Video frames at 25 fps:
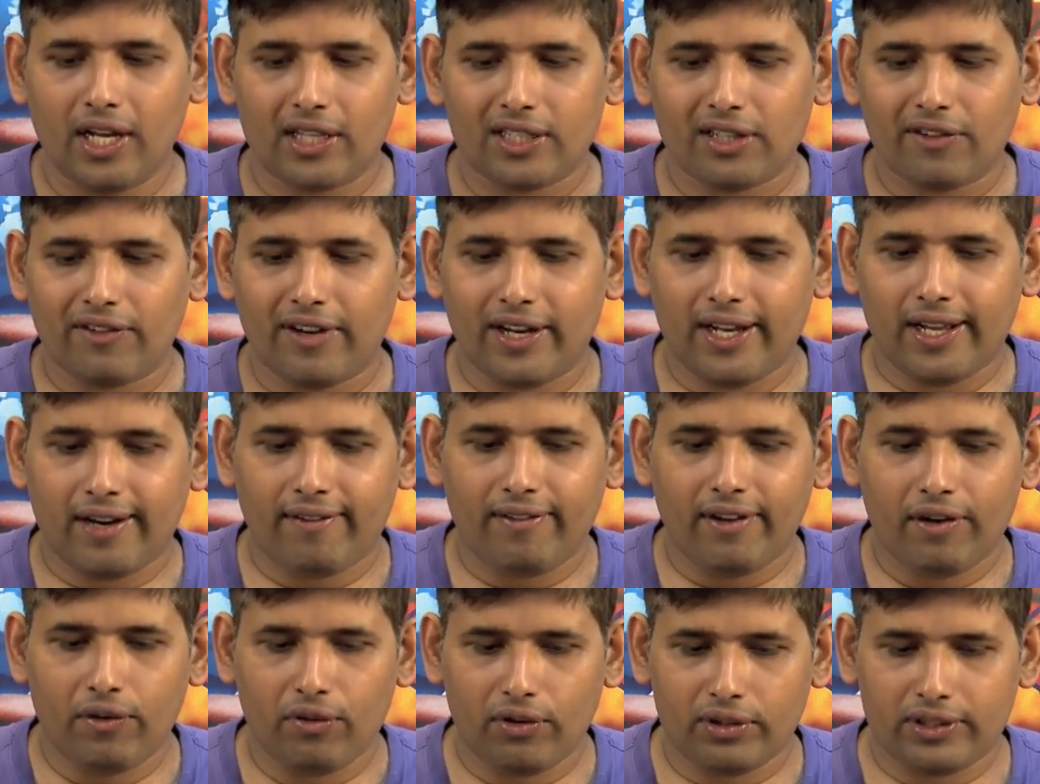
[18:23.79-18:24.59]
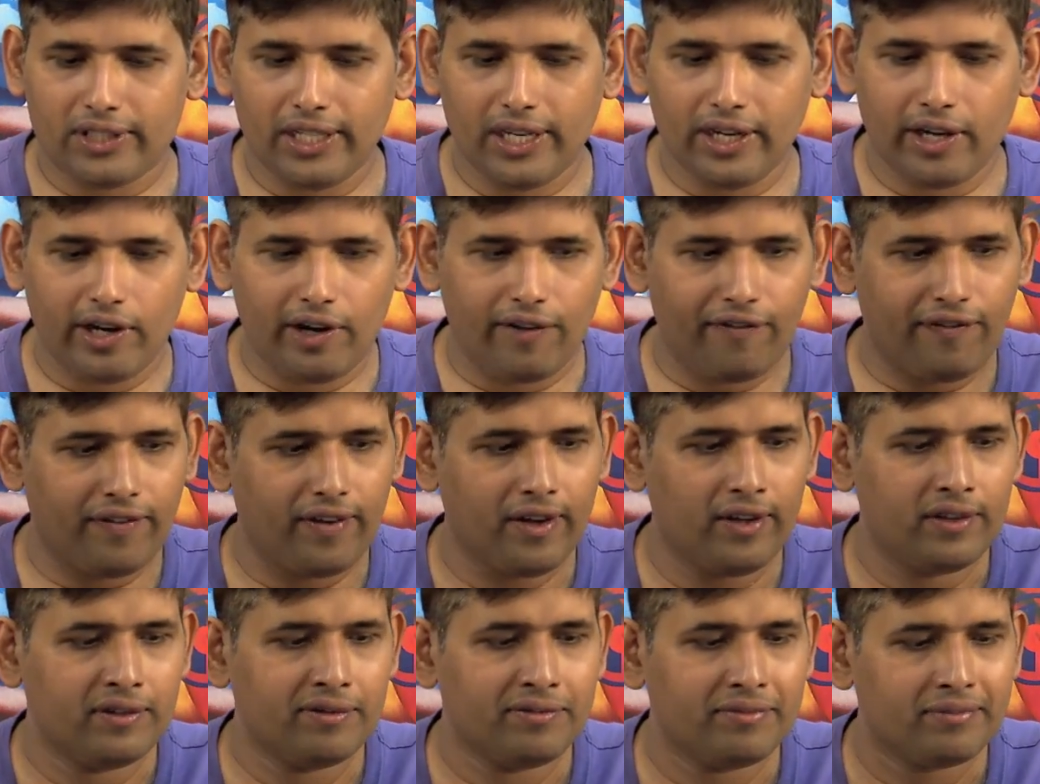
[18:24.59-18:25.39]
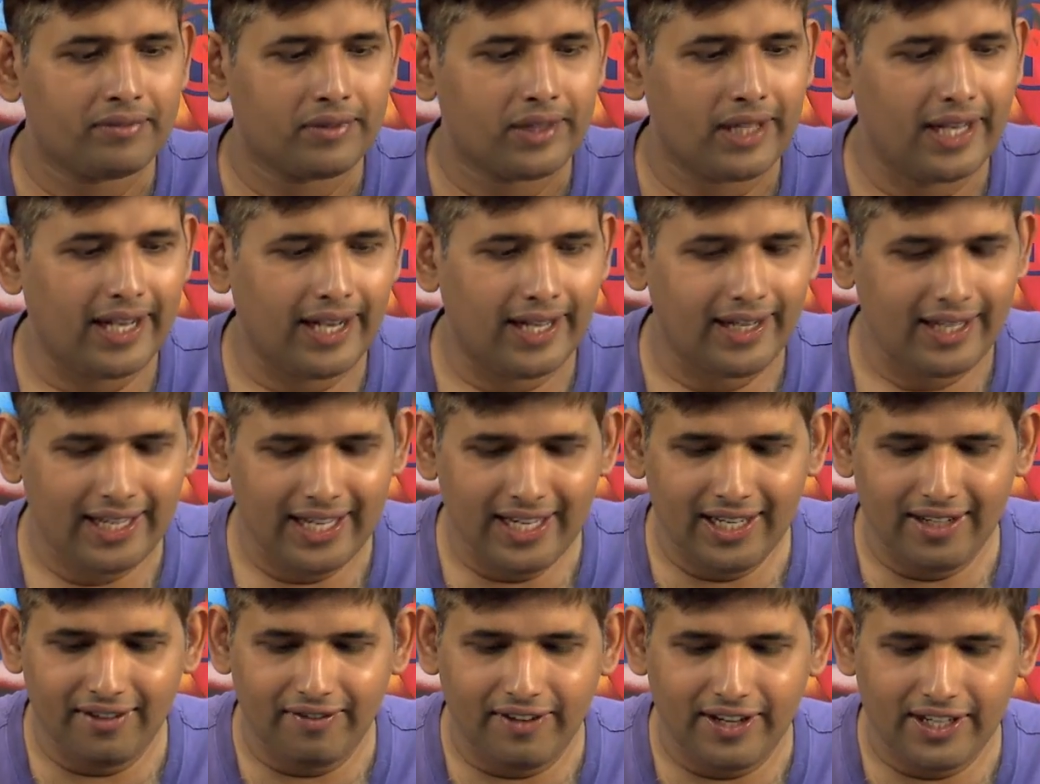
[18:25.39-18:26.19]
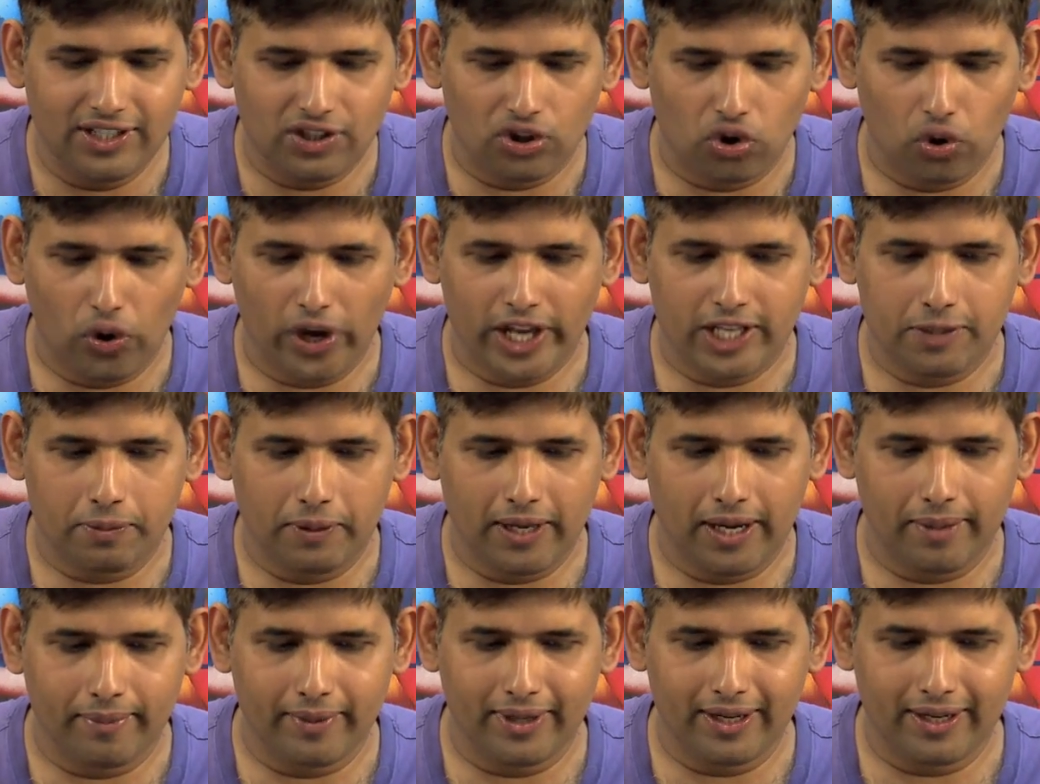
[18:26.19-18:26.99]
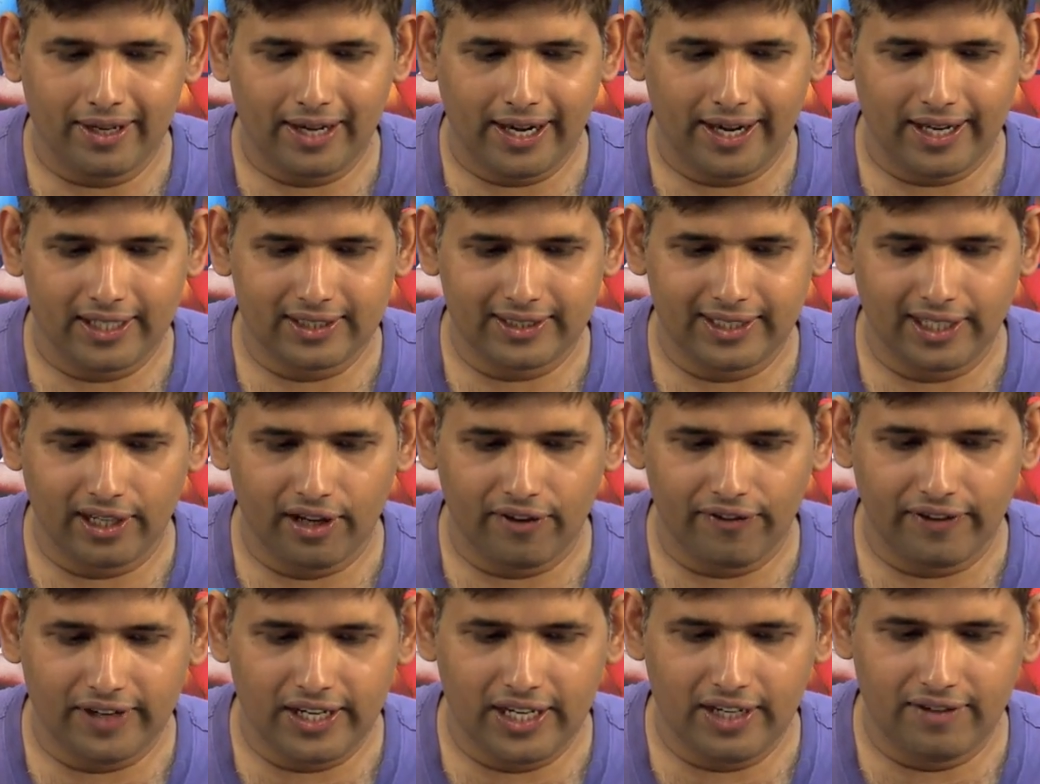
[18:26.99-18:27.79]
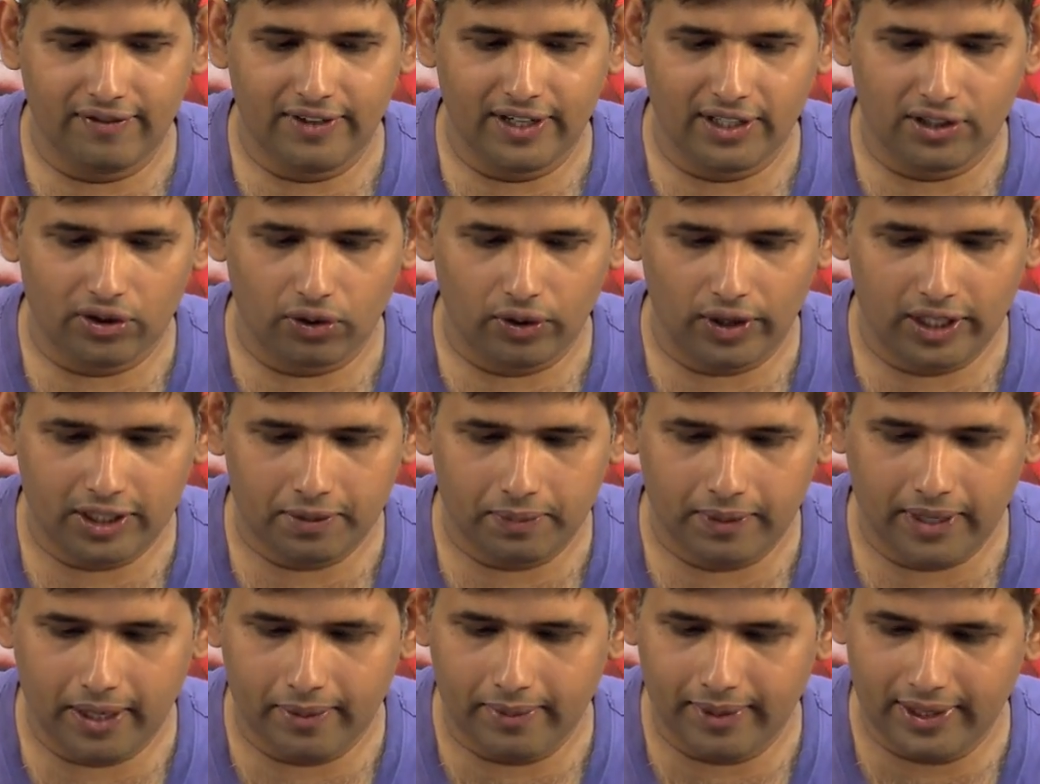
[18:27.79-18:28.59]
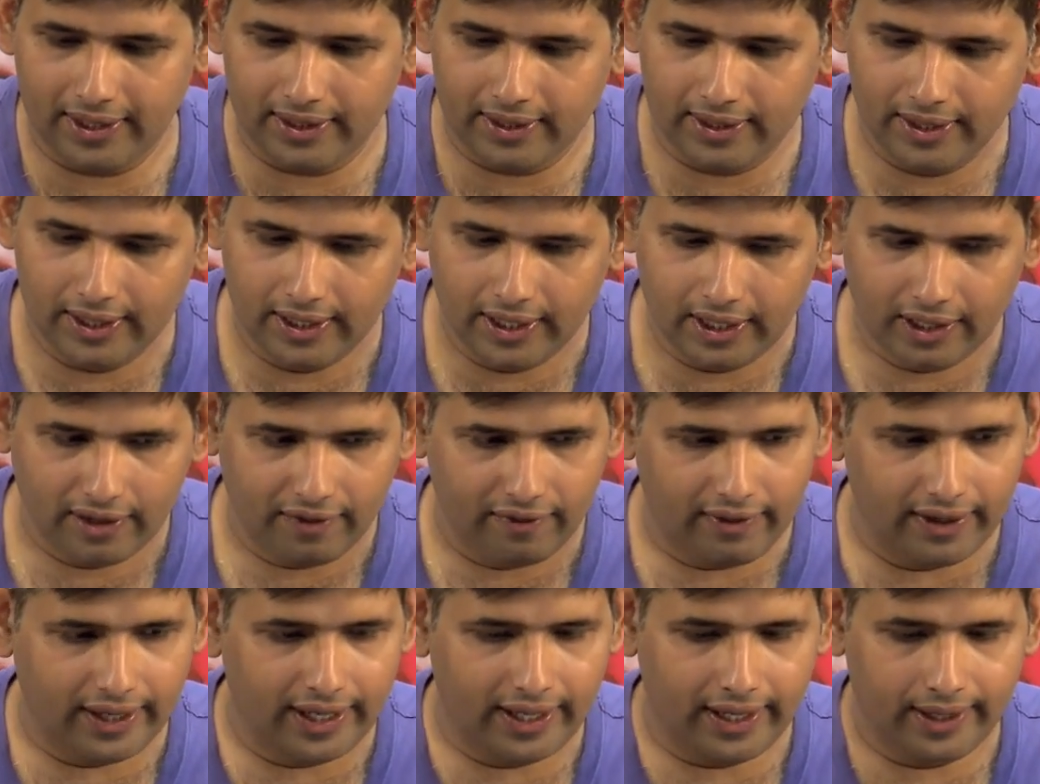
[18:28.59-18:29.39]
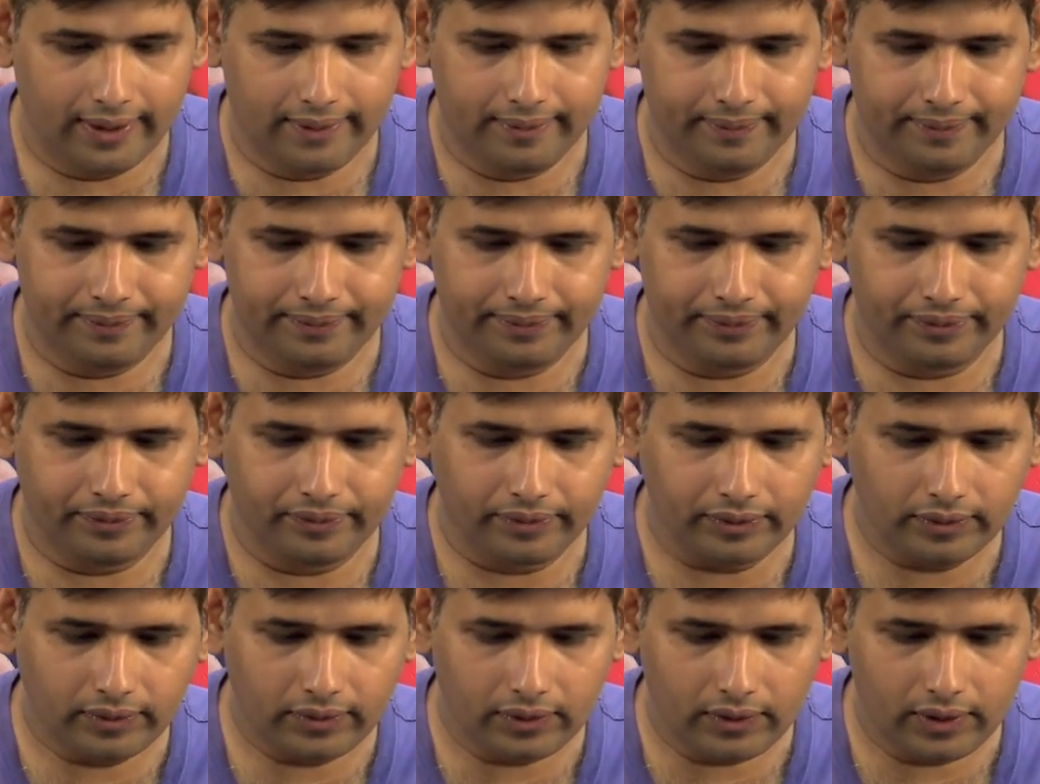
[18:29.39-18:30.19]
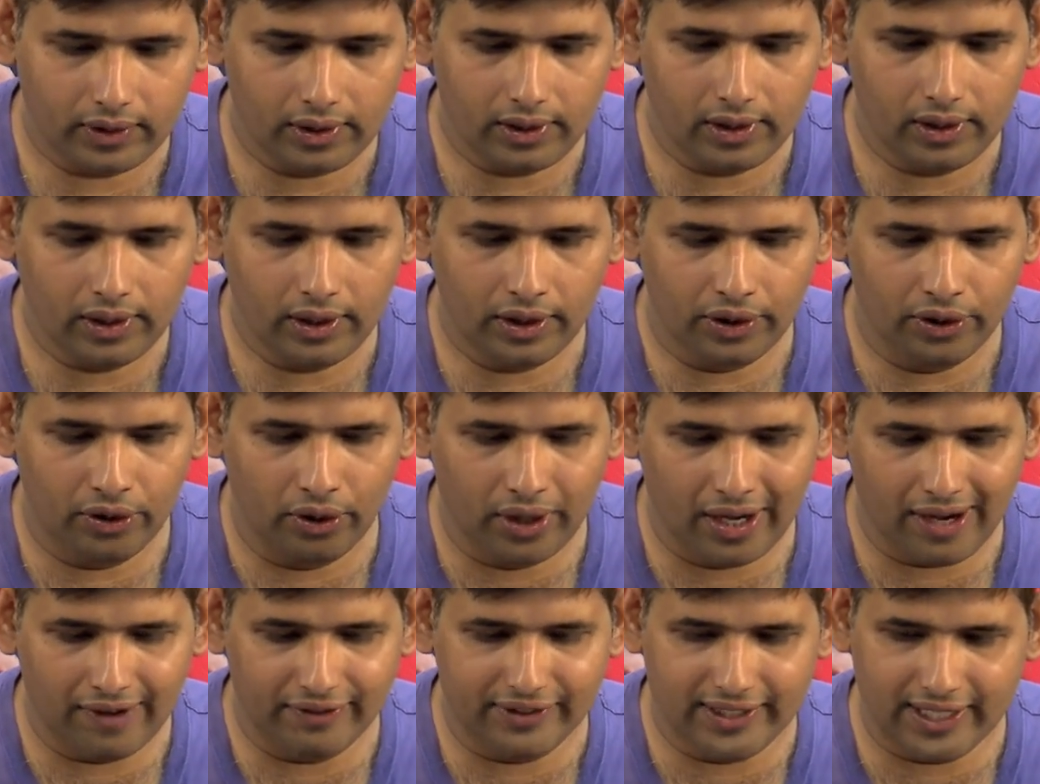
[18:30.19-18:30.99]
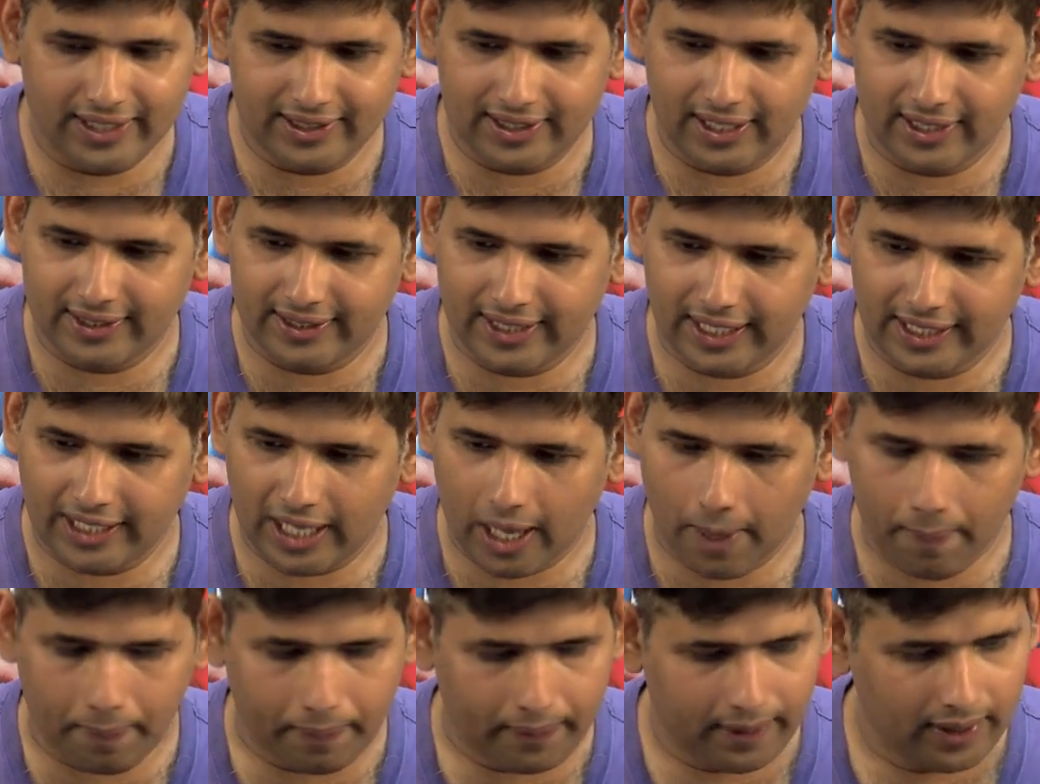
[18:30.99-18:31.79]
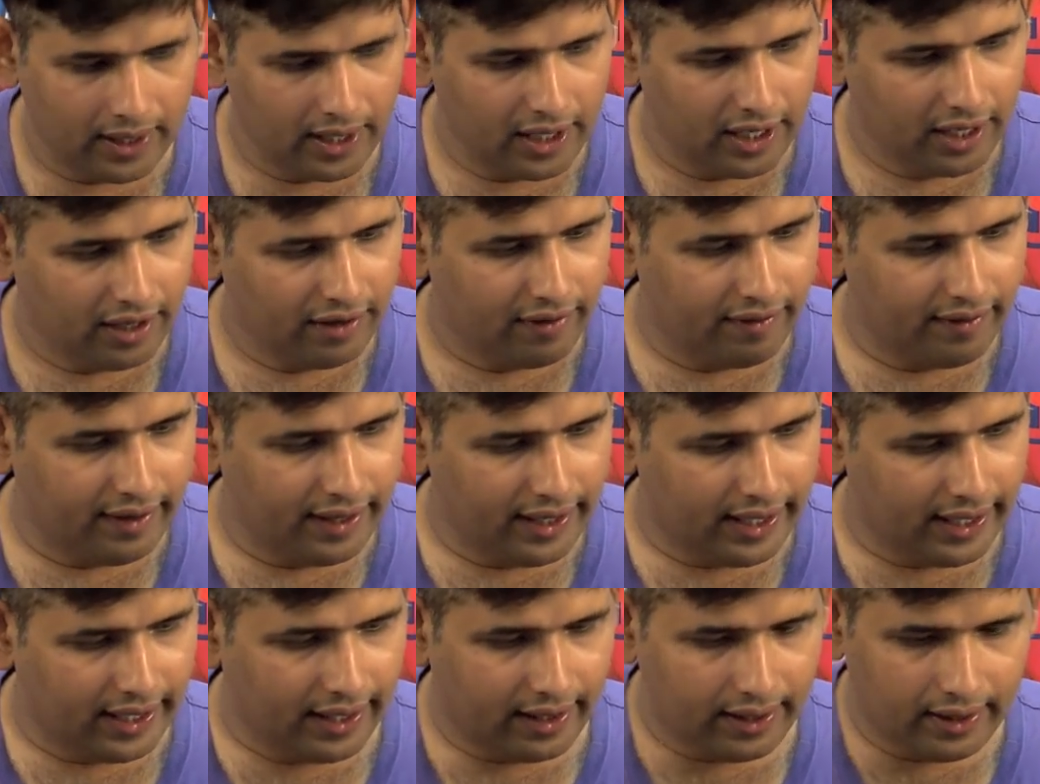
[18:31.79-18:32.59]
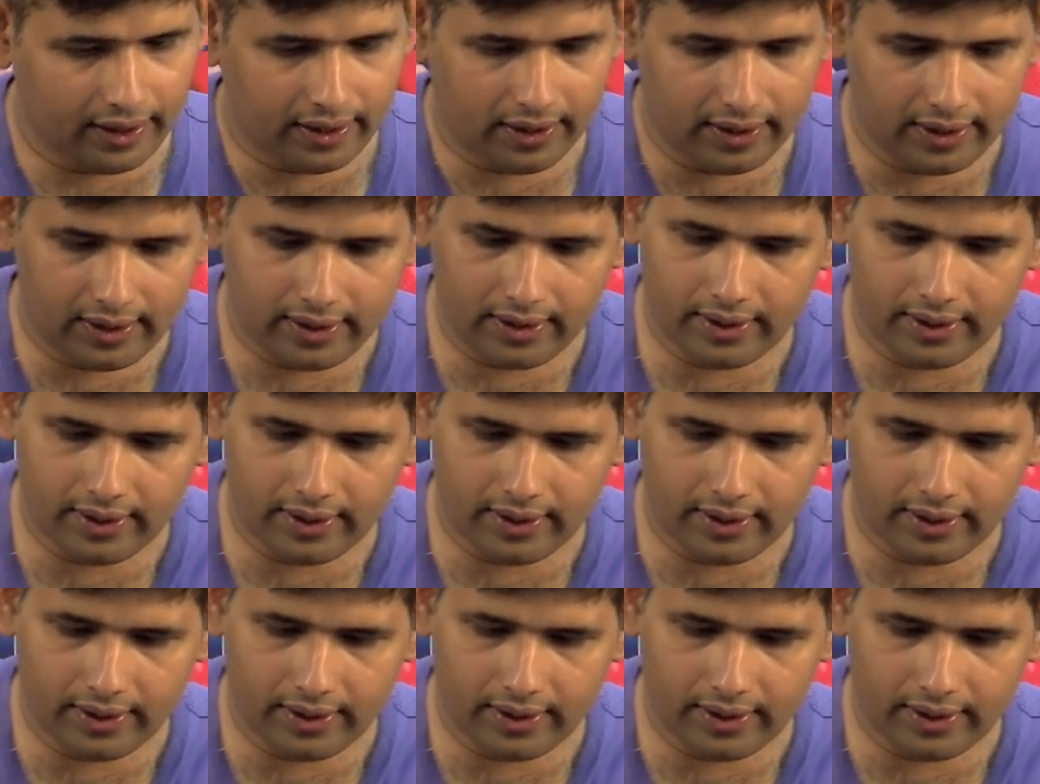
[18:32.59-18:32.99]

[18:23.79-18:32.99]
So where we would think of an in vitro experiment. Let us think of an in vitro experiment where you have just a setup where